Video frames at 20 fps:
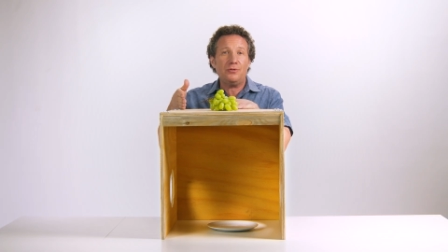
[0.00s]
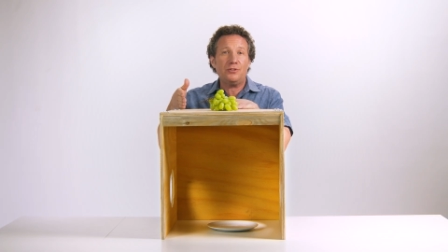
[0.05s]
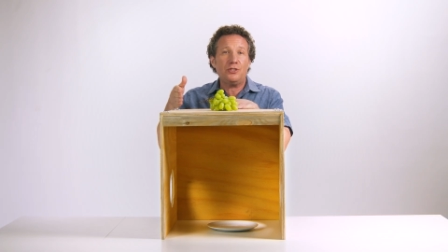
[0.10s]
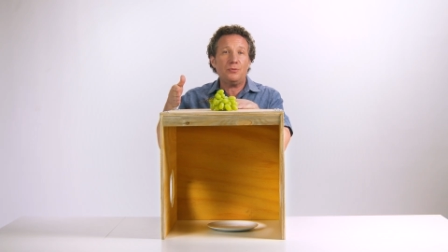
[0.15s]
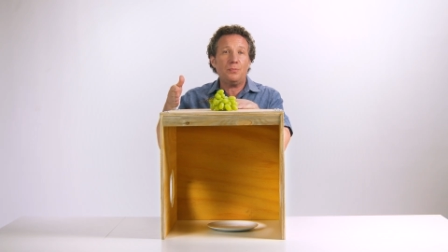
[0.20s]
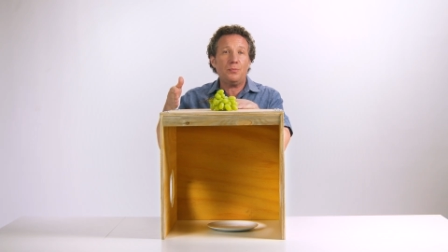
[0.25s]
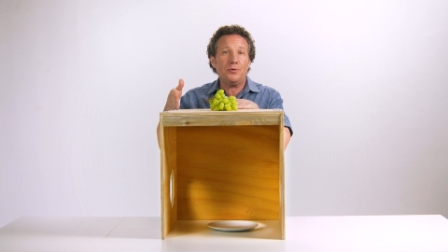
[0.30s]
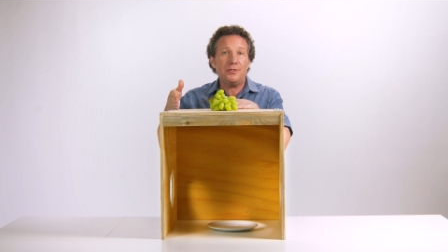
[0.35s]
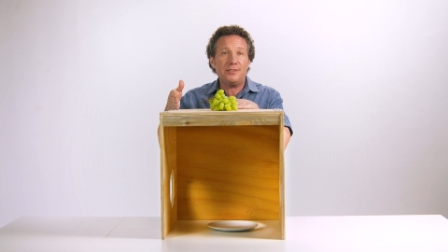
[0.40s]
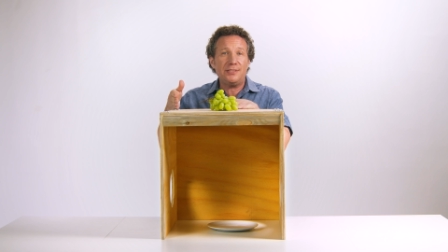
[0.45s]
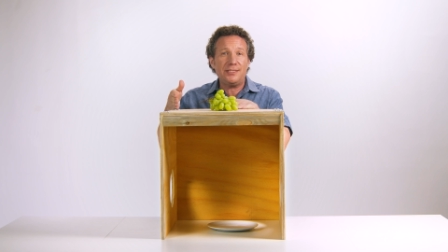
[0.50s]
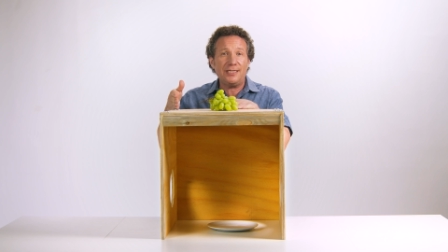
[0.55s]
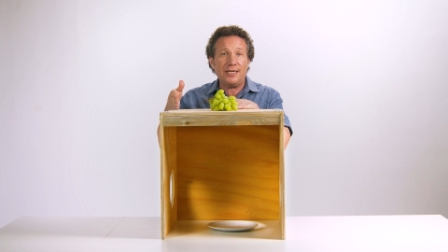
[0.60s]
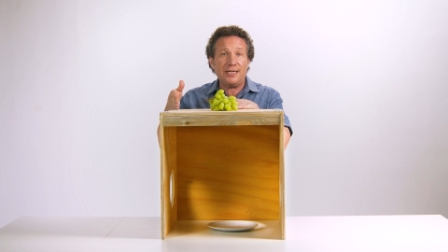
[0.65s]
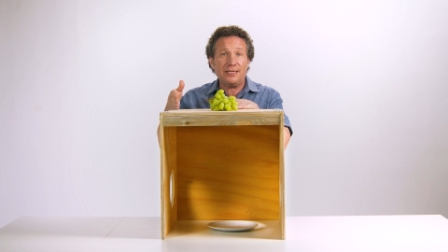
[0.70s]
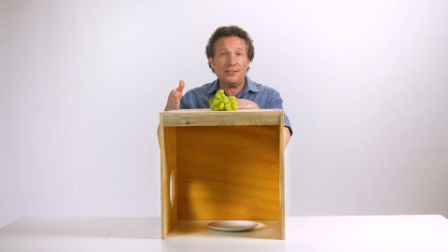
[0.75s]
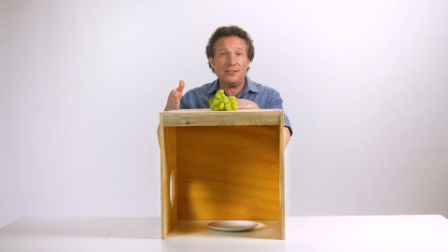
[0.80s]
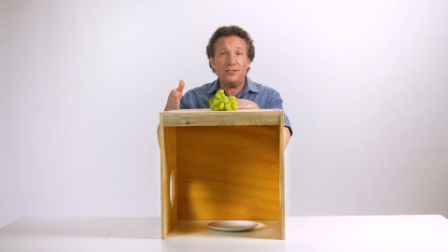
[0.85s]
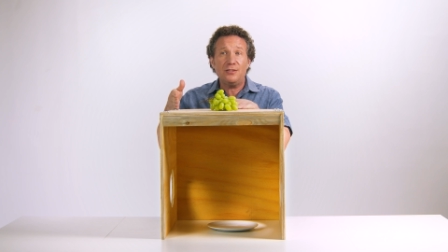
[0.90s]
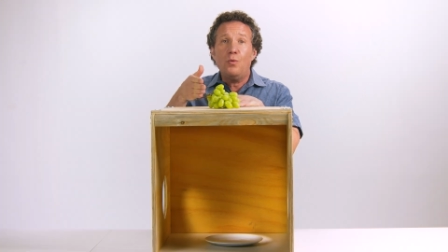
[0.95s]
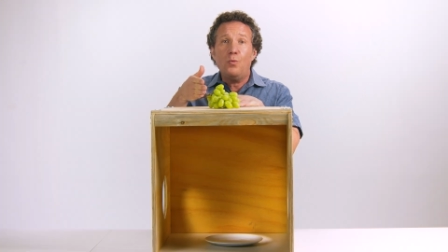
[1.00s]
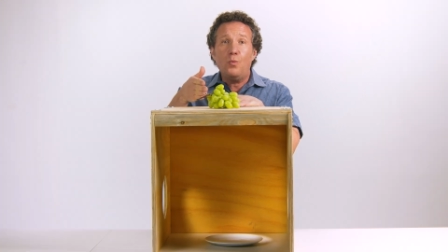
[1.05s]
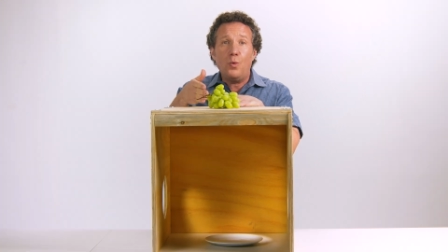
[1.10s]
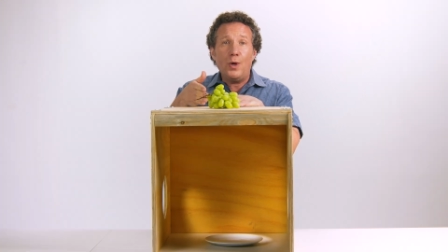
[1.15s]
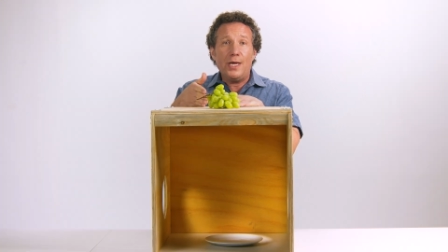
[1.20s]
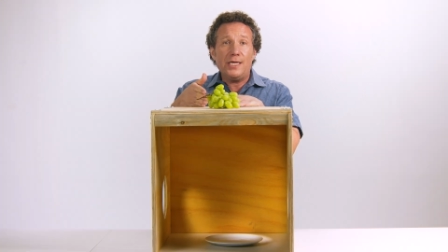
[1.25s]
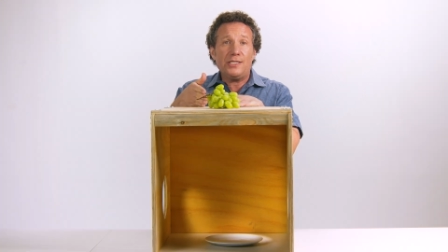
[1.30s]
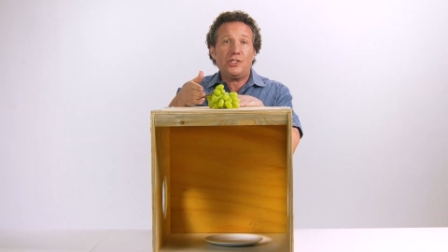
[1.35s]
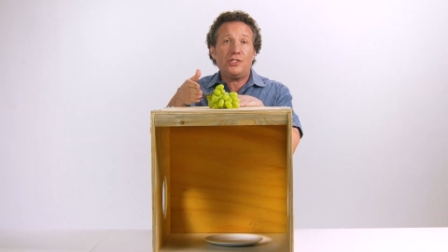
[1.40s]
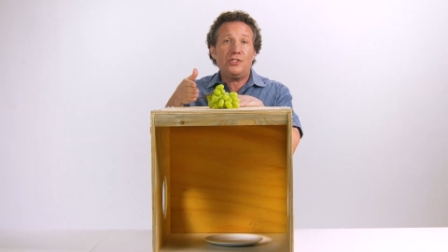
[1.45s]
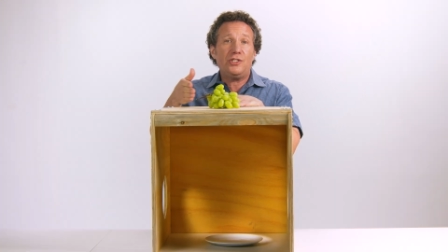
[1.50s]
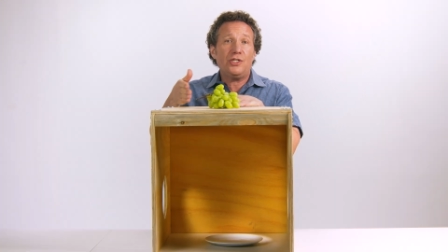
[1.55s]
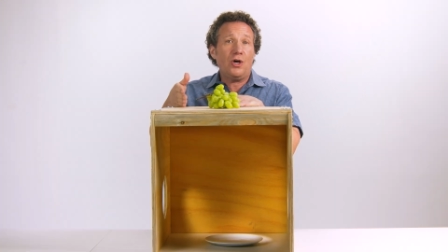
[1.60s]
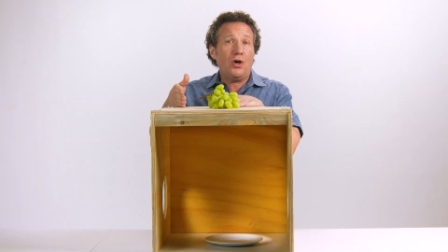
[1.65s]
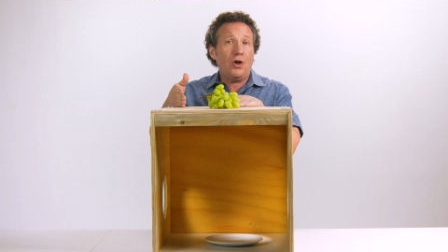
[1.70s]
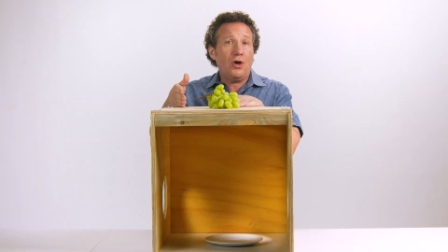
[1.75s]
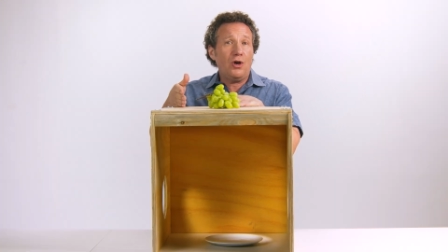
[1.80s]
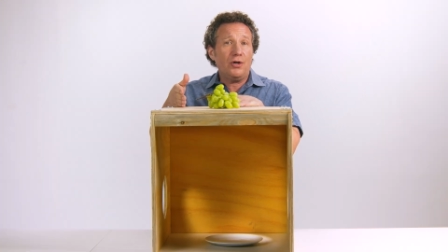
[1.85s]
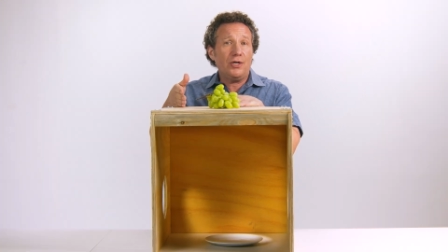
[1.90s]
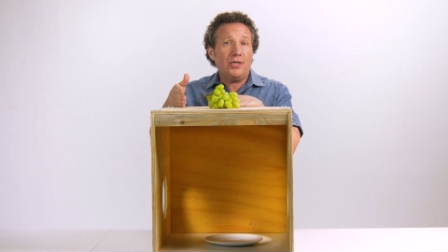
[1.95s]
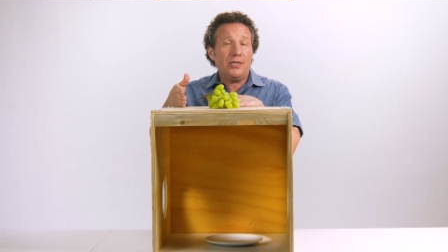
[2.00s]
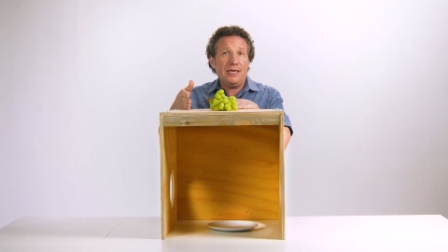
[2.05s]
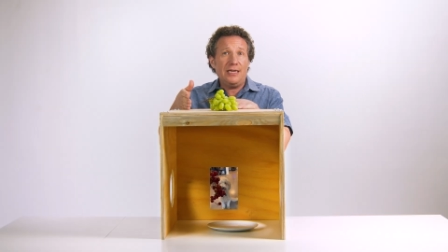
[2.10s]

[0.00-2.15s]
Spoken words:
to predict which dog